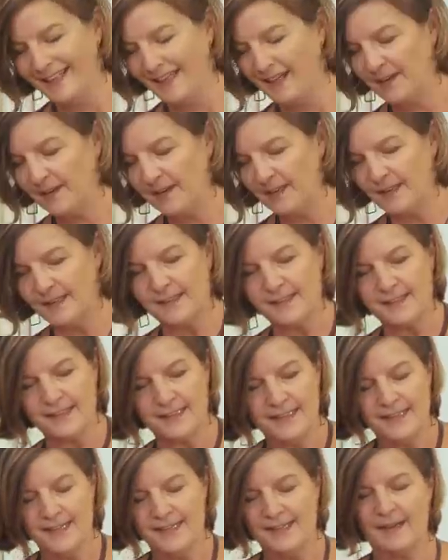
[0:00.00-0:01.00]
Here it is.
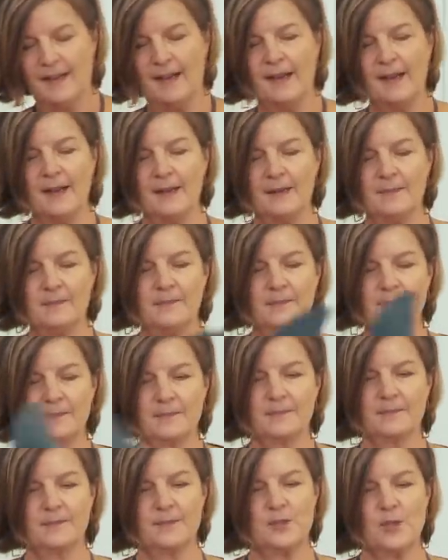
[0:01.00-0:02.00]
Um,
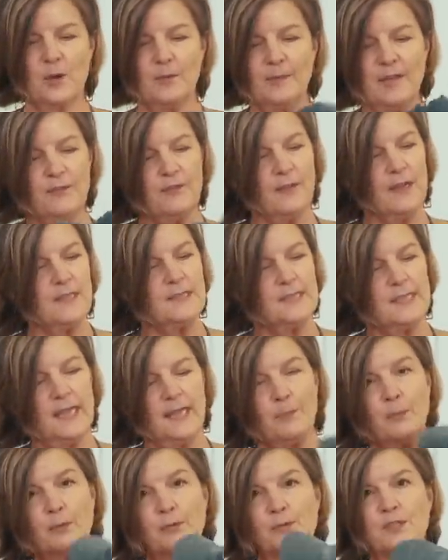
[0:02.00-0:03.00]
so many fun
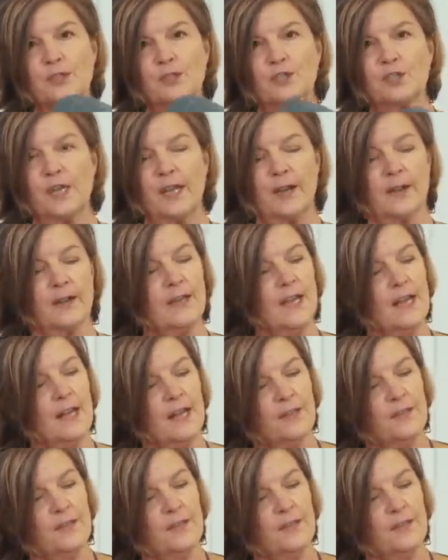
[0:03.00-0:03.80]
samples to share.